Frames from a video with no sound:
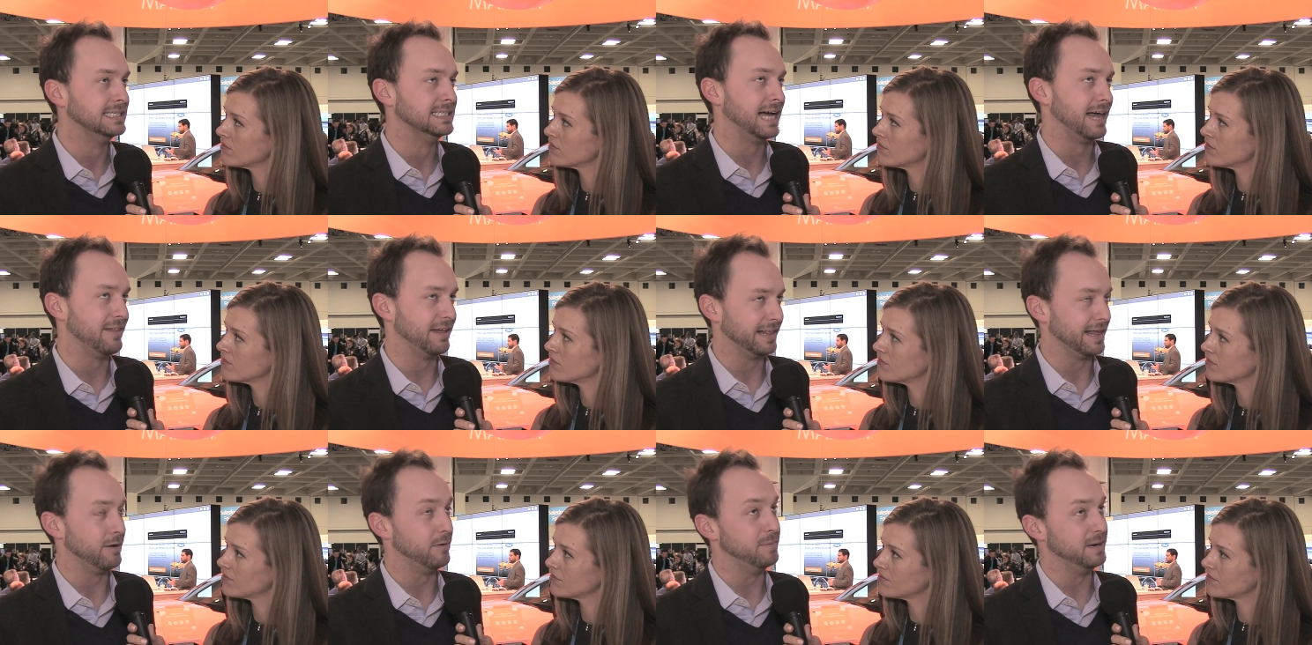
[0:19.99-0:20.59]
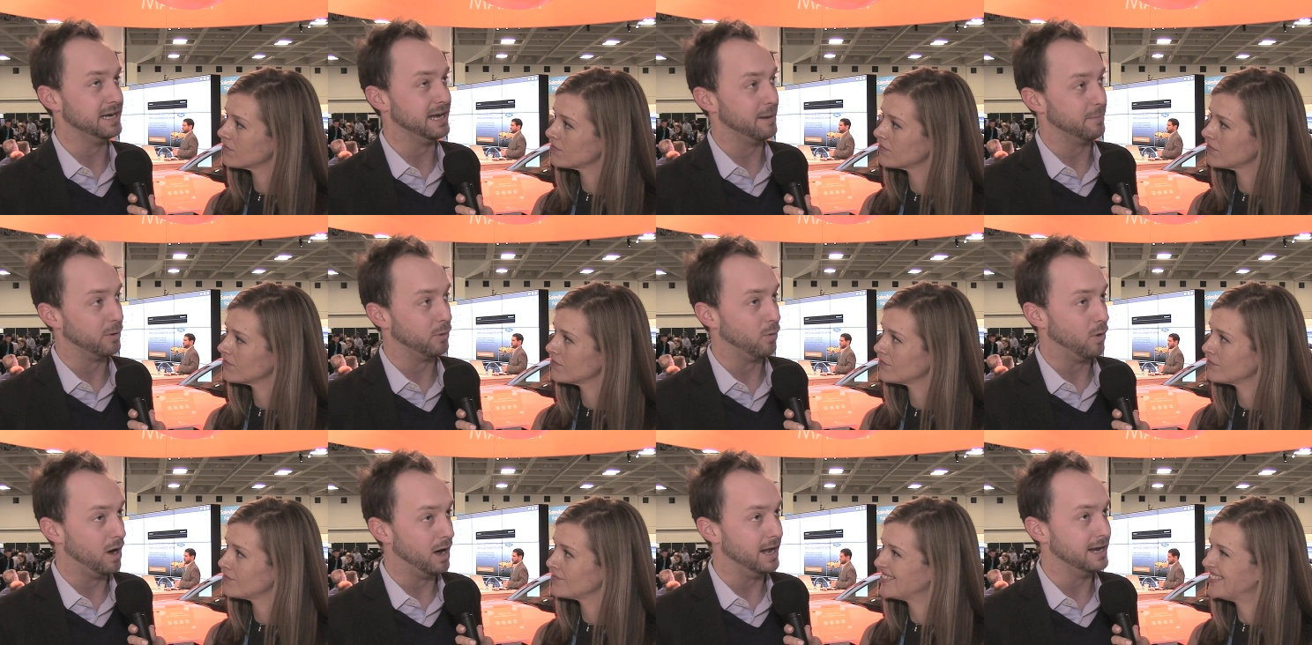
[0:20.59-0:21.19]
Speaker 1: I think that would be number
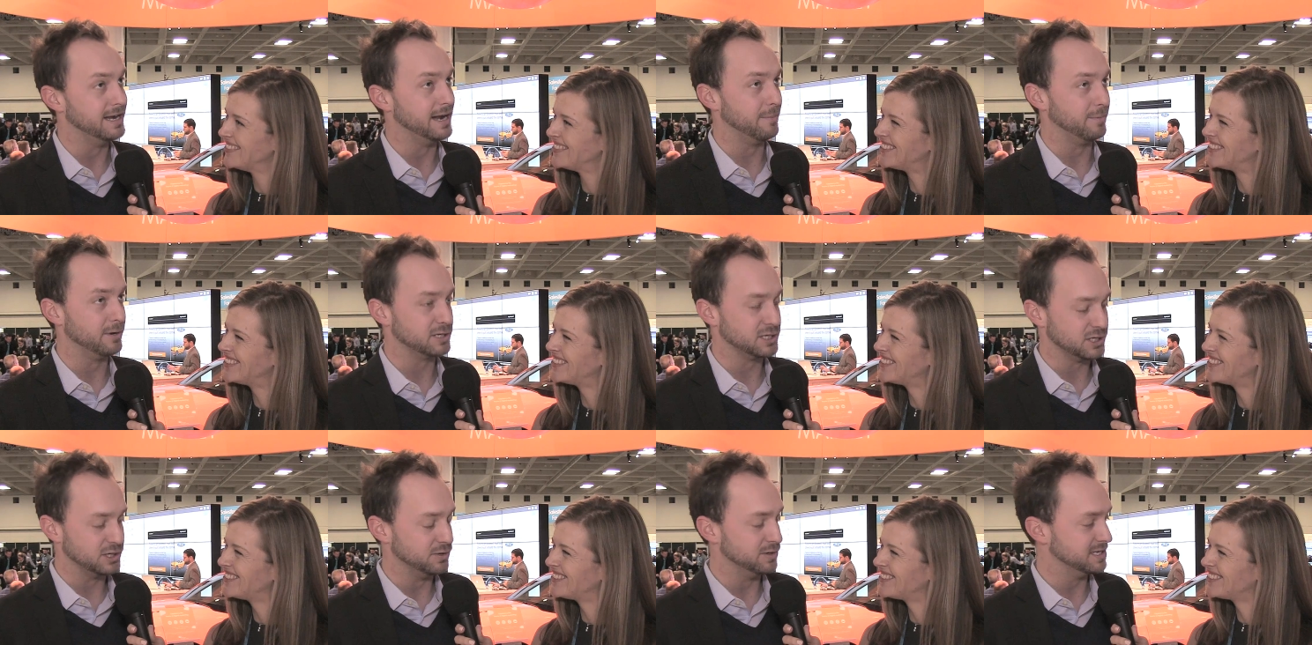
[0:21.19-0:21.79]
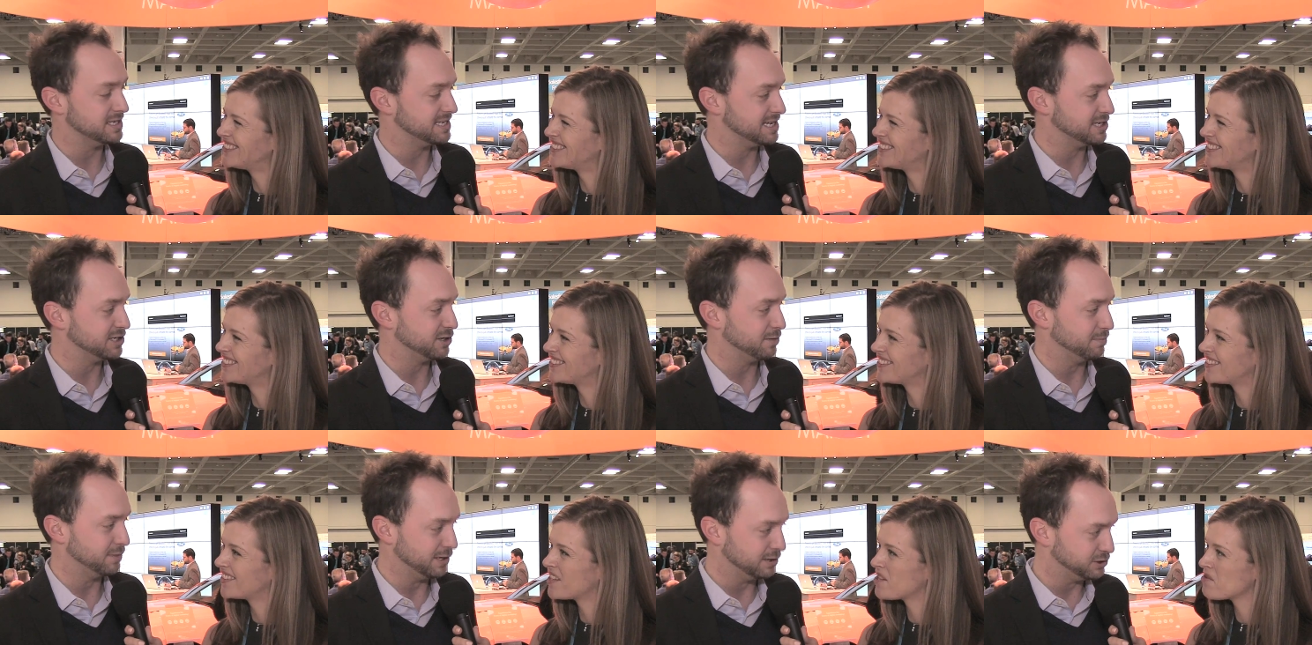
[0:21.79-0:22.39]
one. Number two is
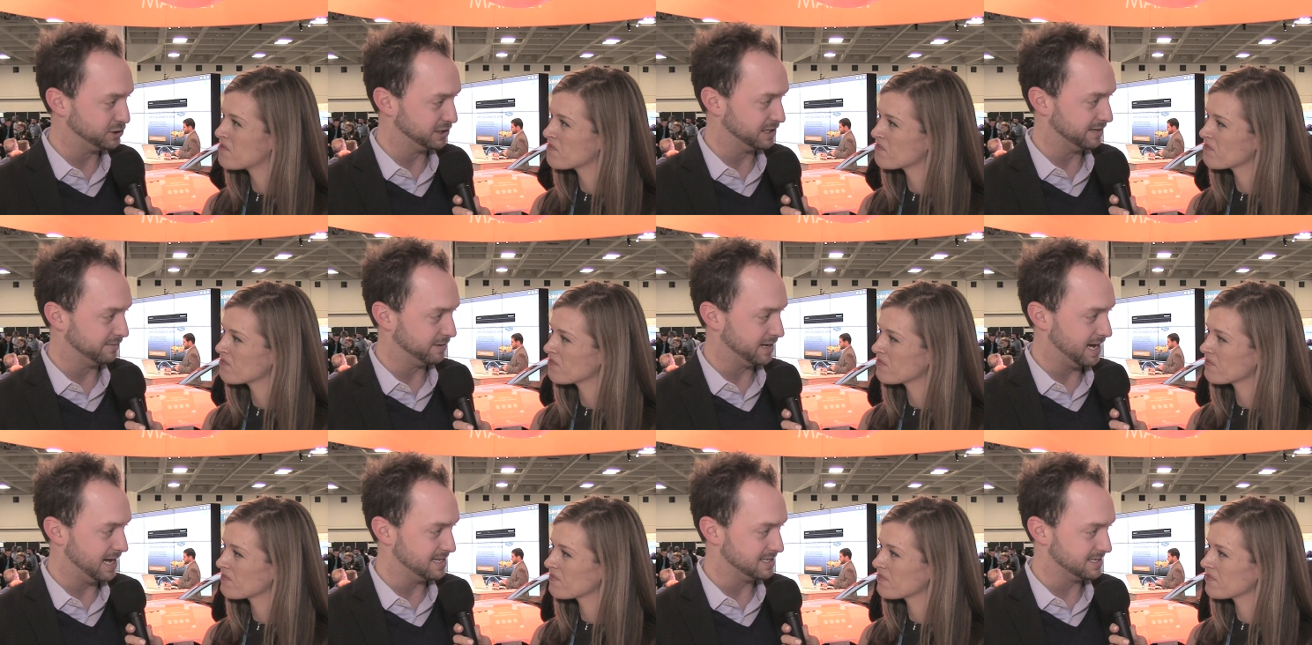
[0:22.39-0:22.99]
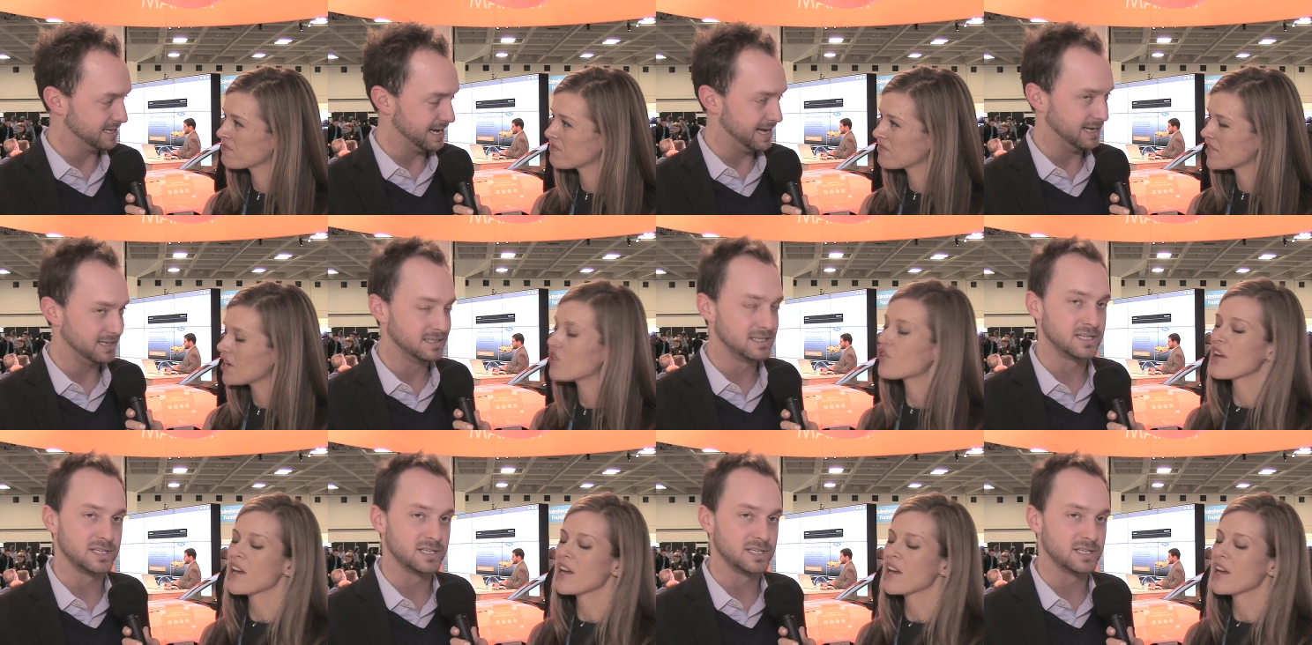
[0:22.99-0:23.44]
distribution of content.